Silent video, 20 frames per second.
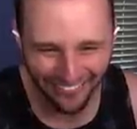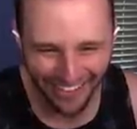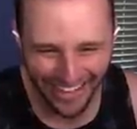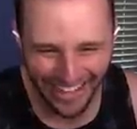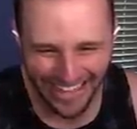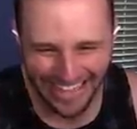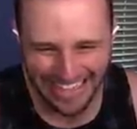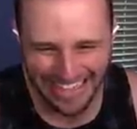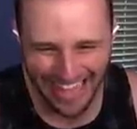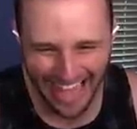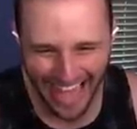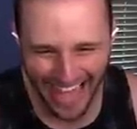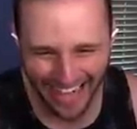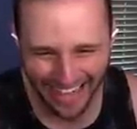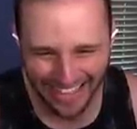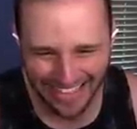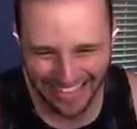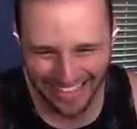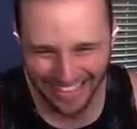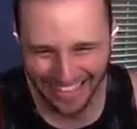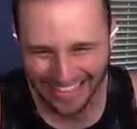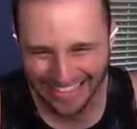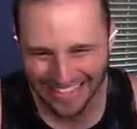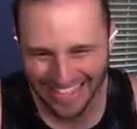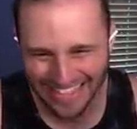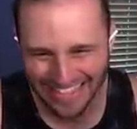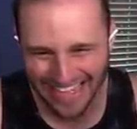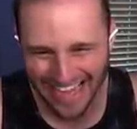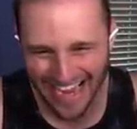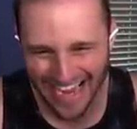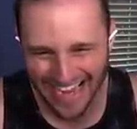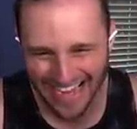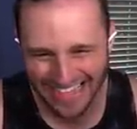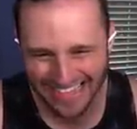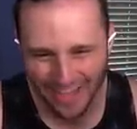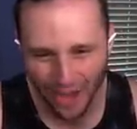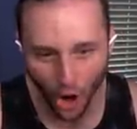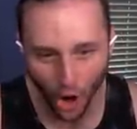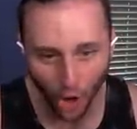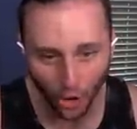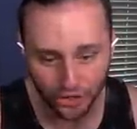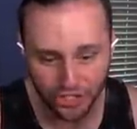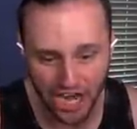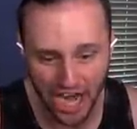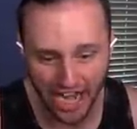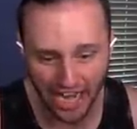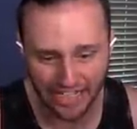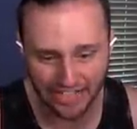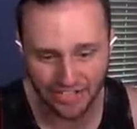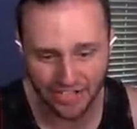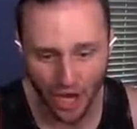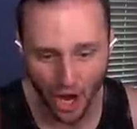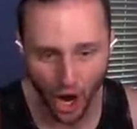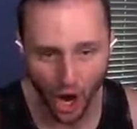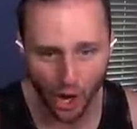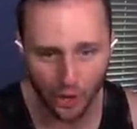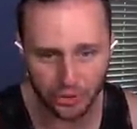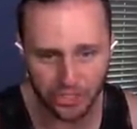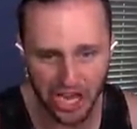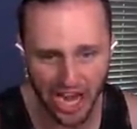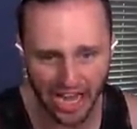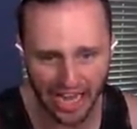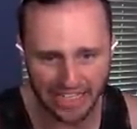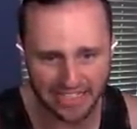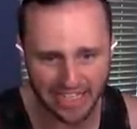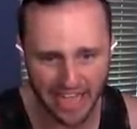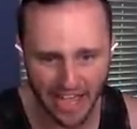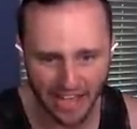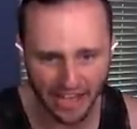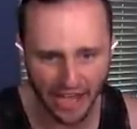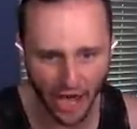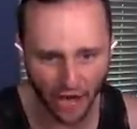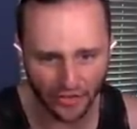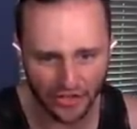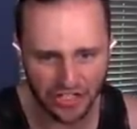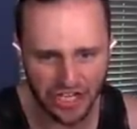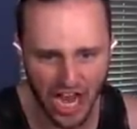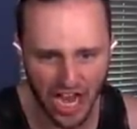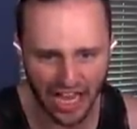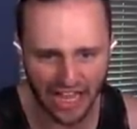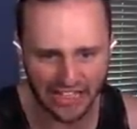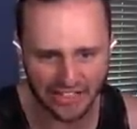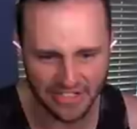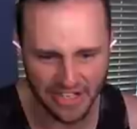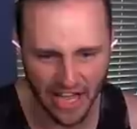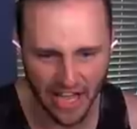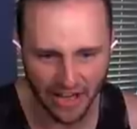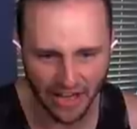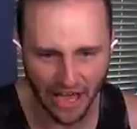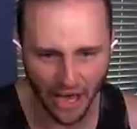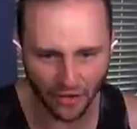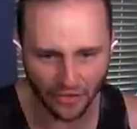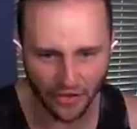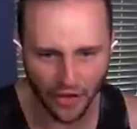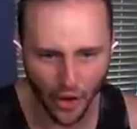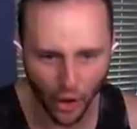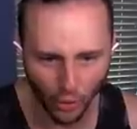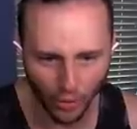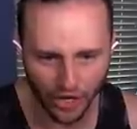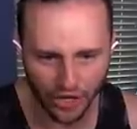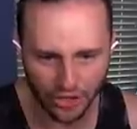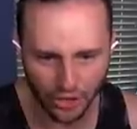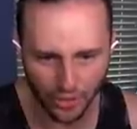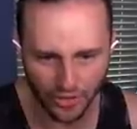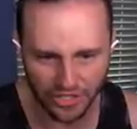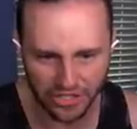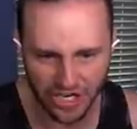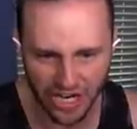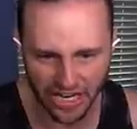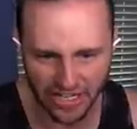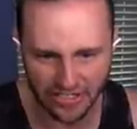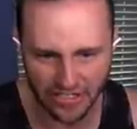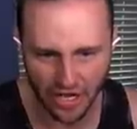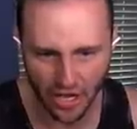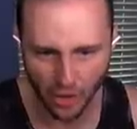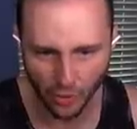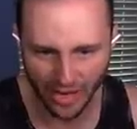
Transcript: What is that? That's like a disease. Oh, chickens. Oh, chickens. Kill the chickens. Kill the. What do you do with the chickens?